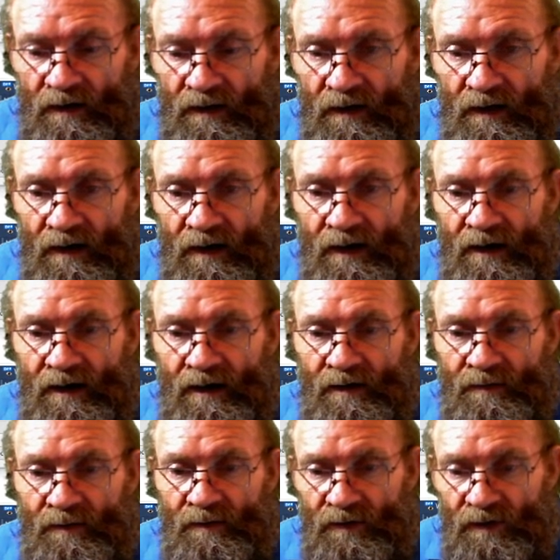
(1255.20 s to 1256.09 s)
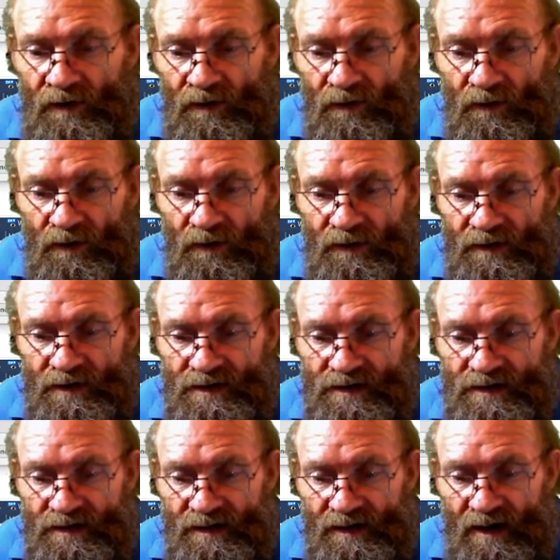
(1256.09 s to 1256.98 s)
and I'm going to call
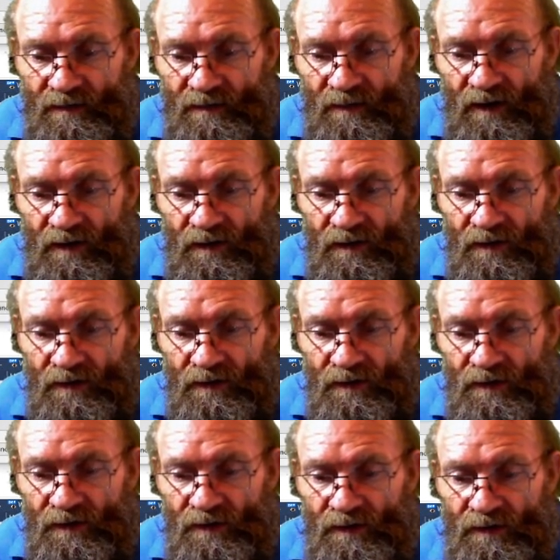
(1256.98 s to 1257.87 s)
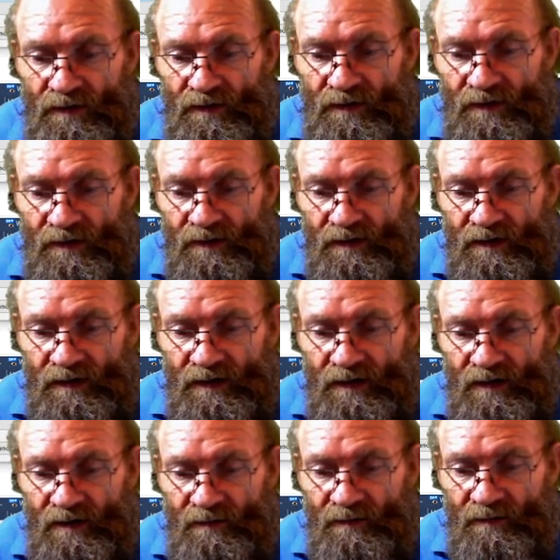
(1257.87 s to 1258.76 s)
this demo
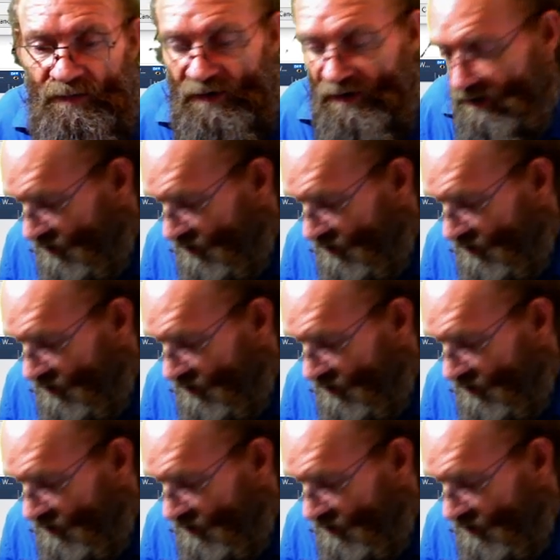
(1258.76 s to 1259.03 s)
number